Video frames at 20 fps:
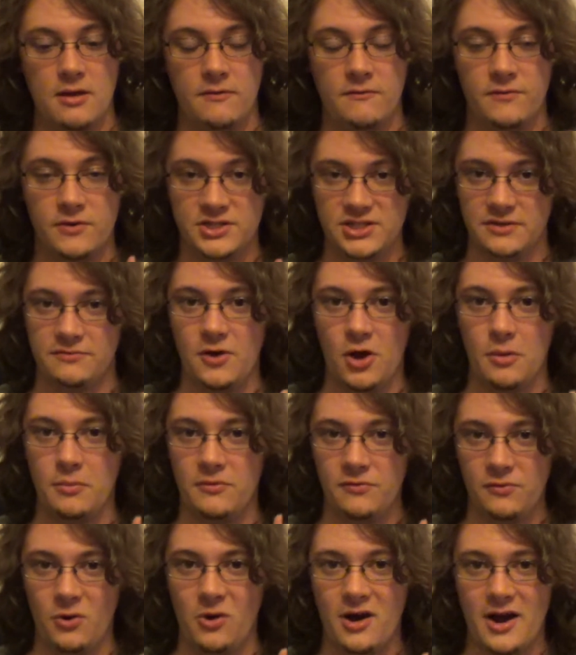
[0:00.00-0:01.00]
First of all,
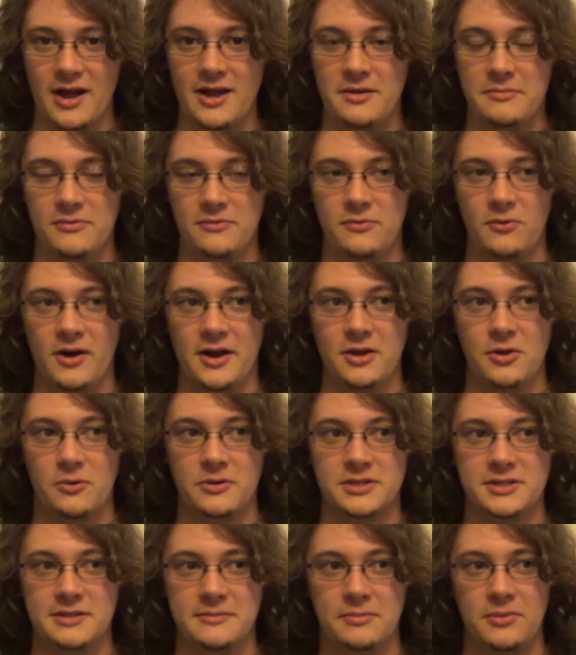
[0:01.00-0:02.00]
before I go
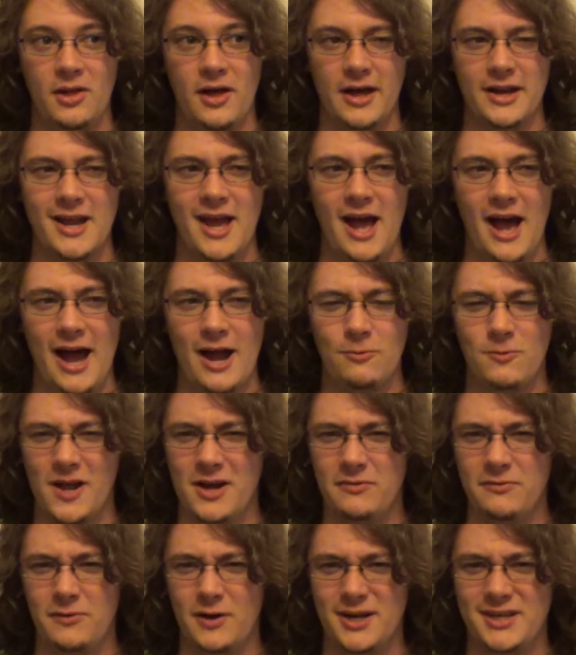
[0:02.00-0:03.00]
into the plot, I read
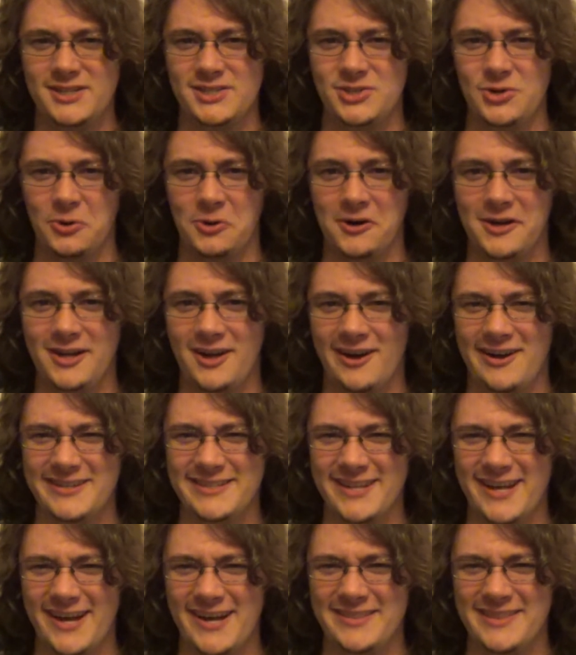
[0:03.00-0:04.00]
a funny story
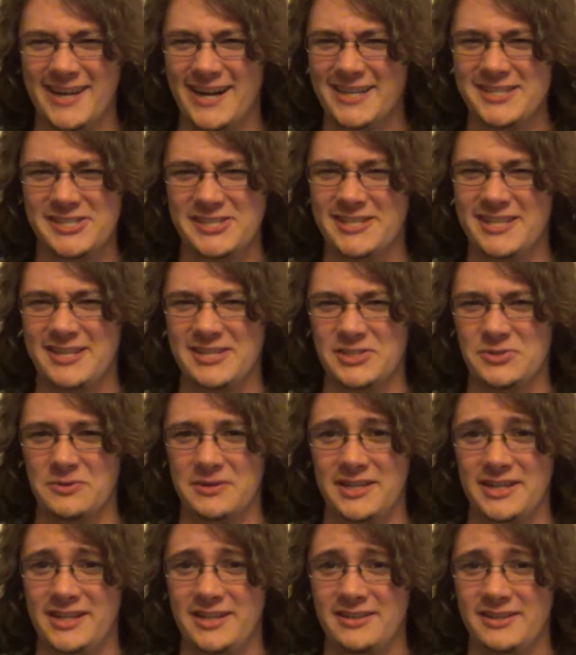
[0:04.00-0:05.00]
online that I just think is
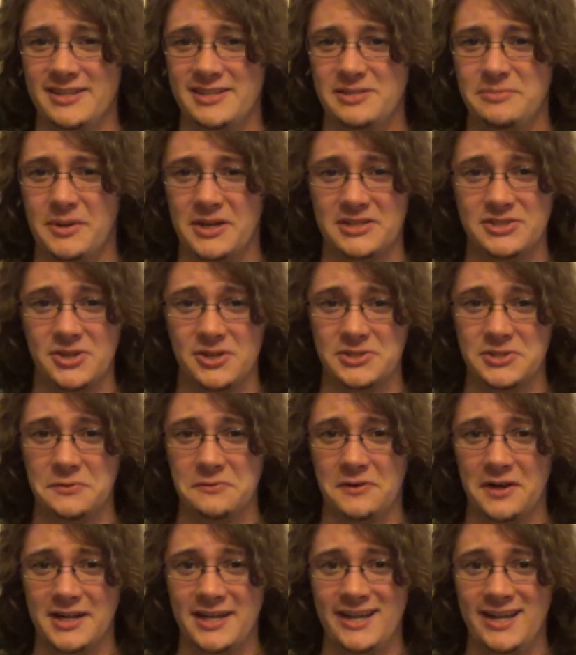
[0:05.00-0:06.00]
ridiculous, but it's also
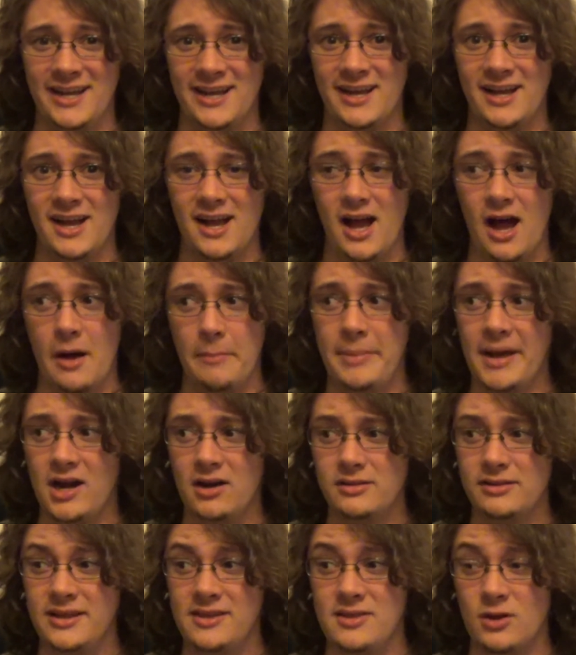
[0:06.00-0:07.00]
funny.
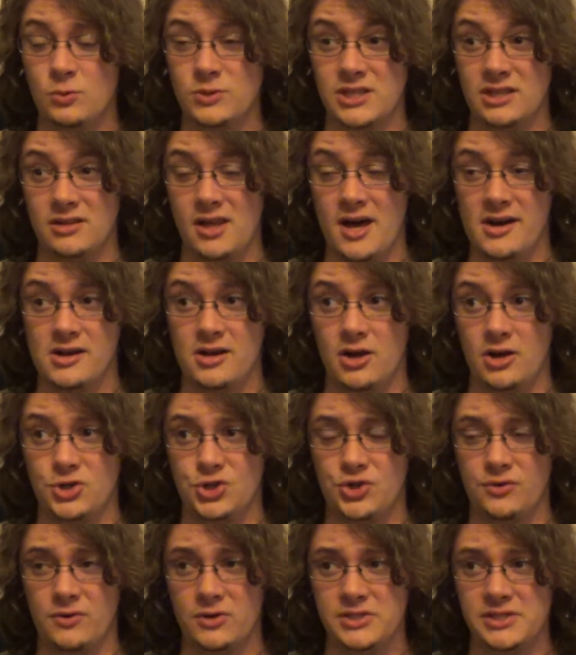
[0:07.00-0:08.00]
Apparently there was a lot of
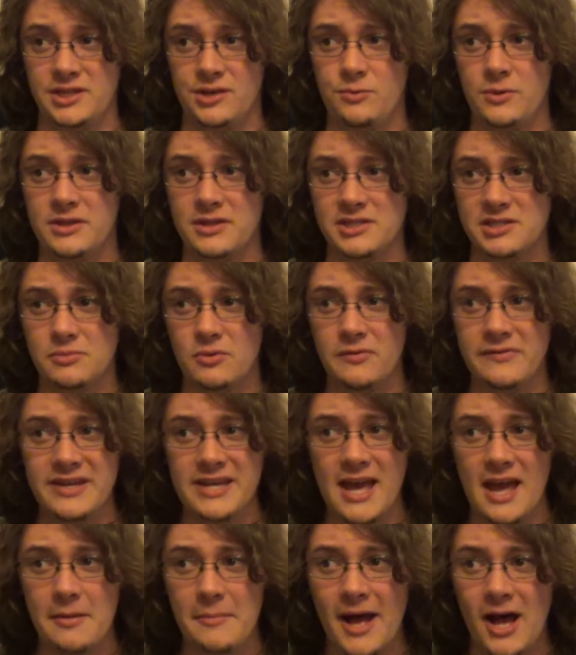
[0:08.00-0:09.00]
controversy when this movie
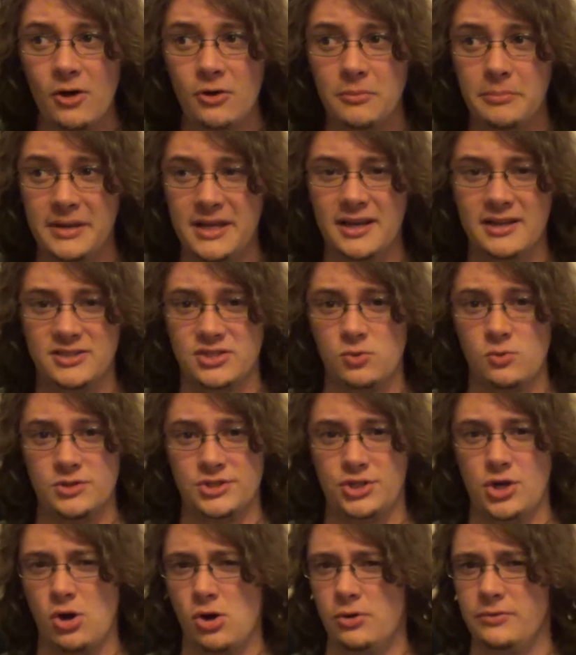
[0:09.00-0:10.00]
came out because it
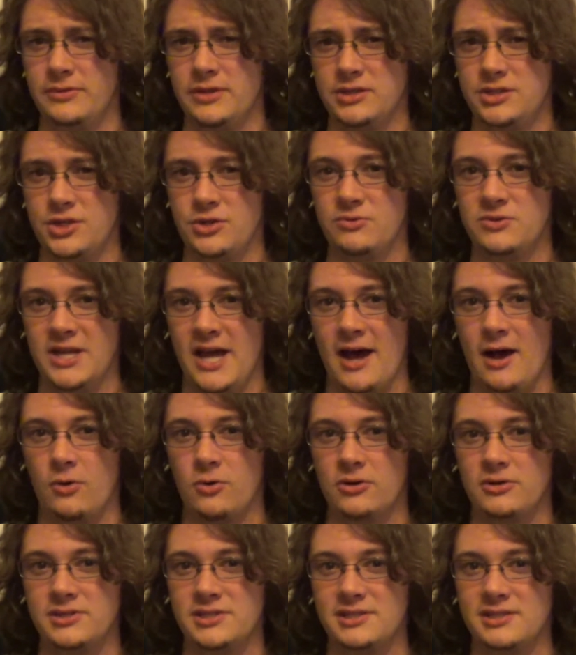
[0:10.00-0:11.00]
was called The Two
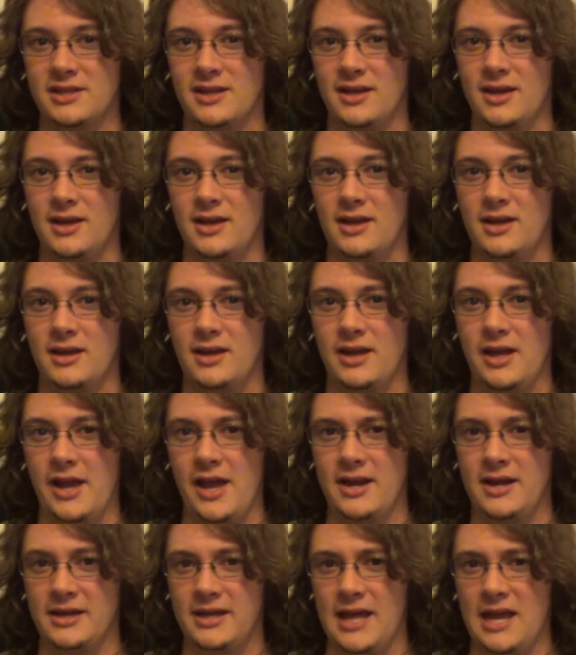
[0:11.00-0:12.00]
Towers,
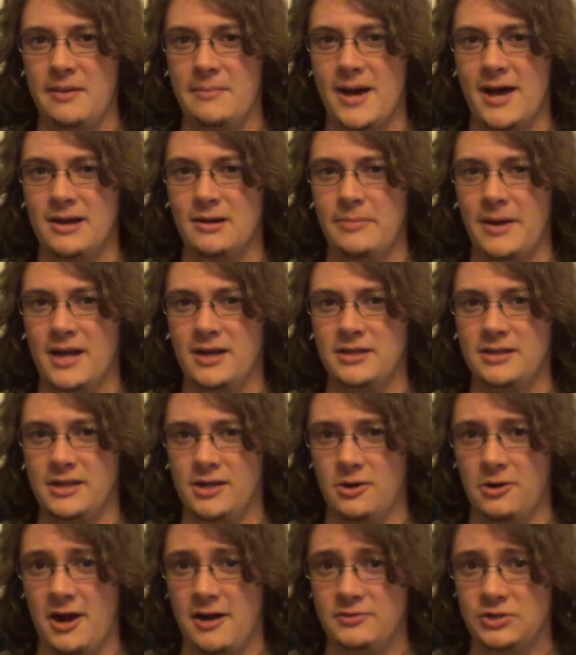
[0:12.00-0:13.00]
and it came out about a
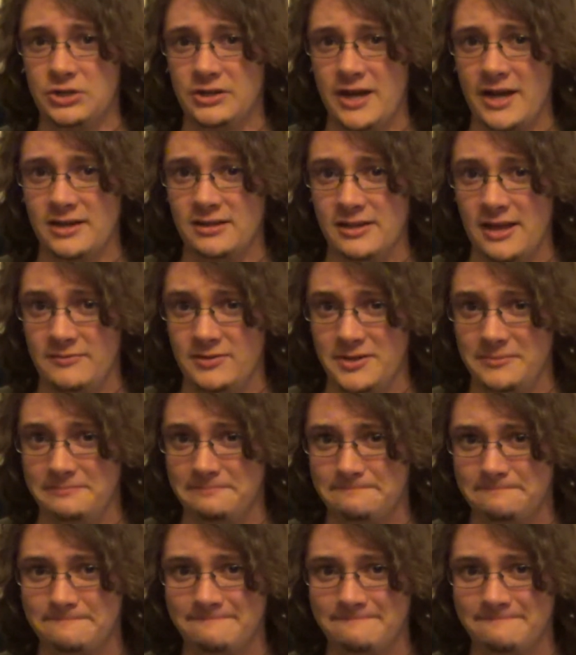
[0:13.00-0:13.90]
year after 9/11,